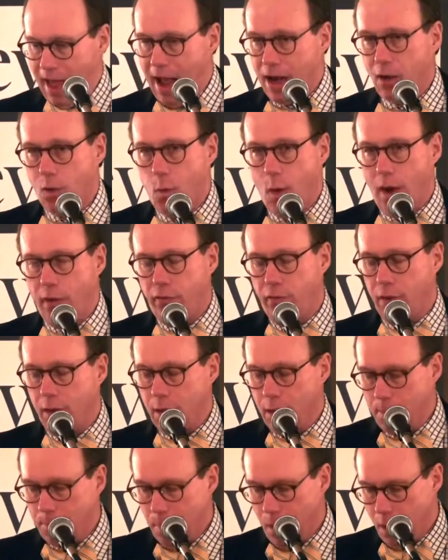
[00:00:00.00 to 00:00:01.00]
question,
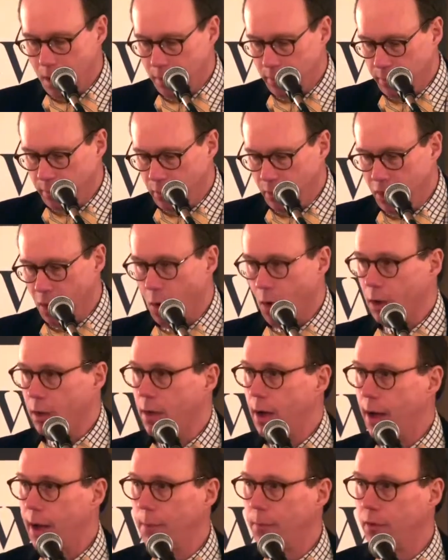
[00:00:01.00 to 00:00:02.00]
part of the New York
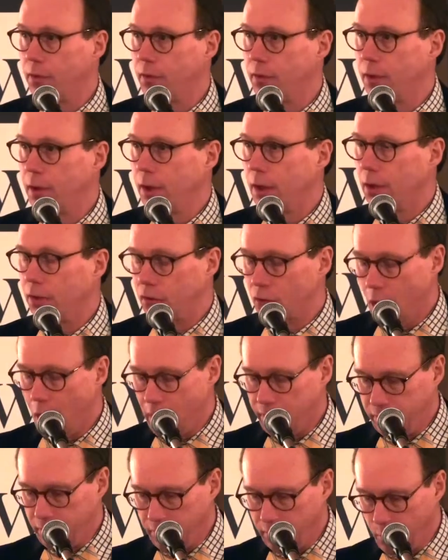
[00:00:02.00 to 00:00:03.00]
Times'
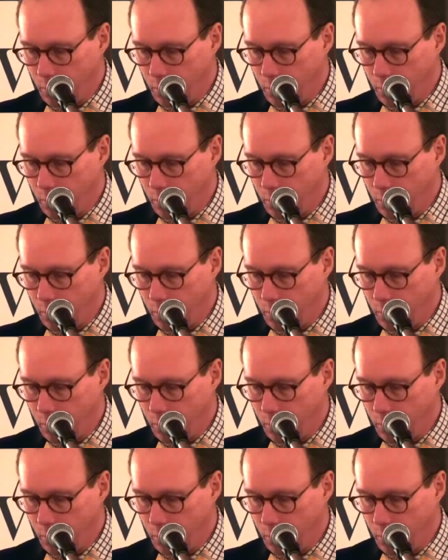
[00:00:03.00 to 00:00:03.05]
exhaustive